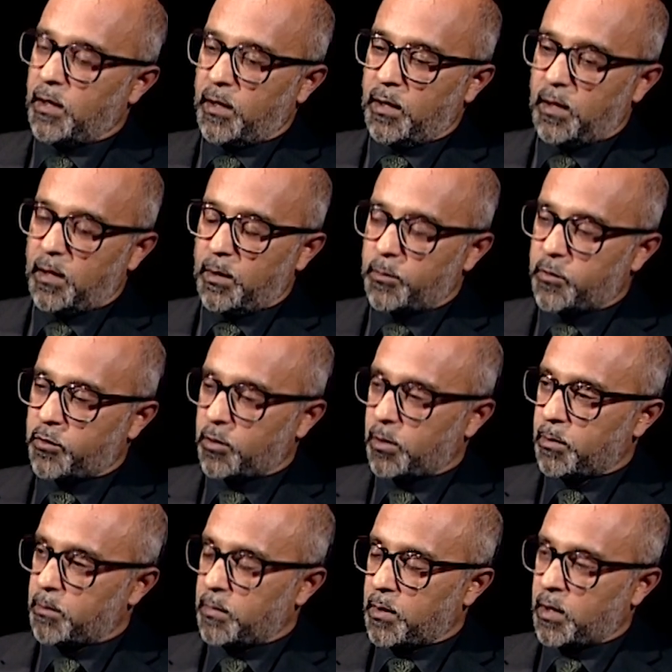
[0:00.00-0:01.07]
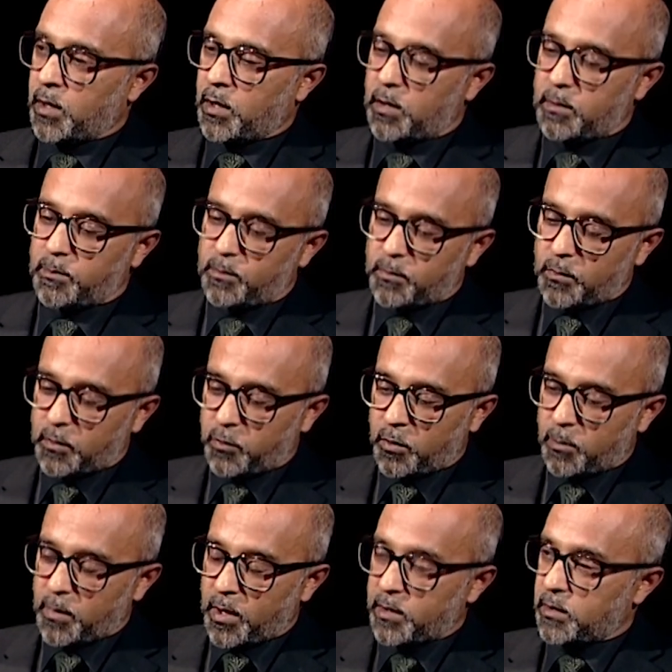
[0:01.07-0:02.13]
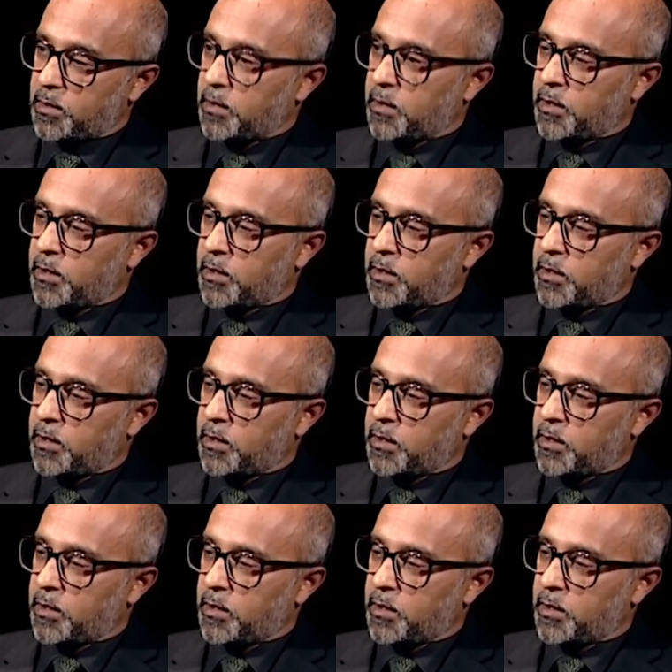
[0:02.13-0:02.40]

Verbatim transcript: um, from, um, from other,